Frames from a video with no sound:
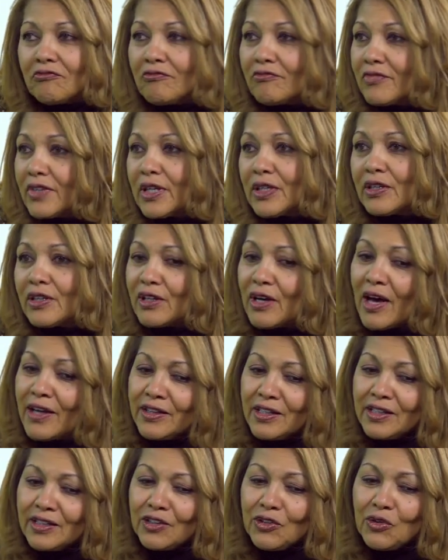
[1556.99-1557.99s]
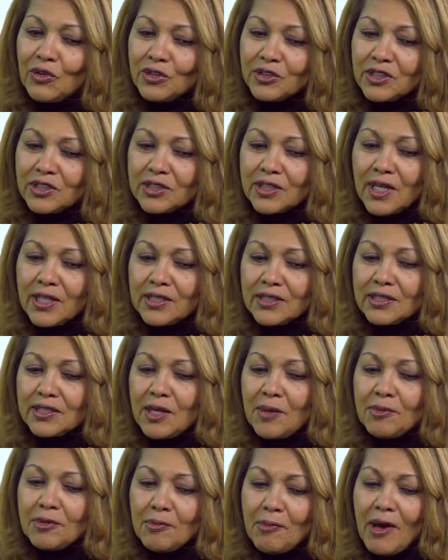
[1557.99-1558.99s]
then I think the Lord just kind of
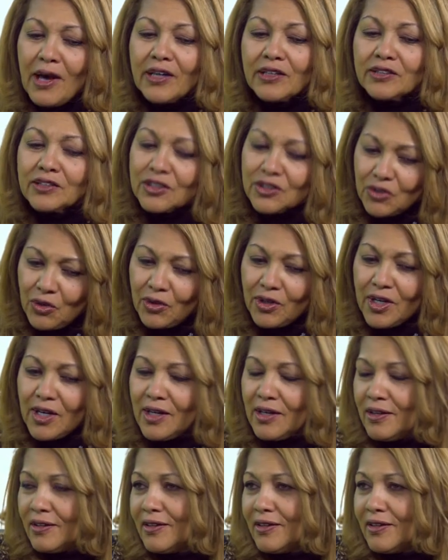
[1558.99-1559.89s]
steps back and says, okay,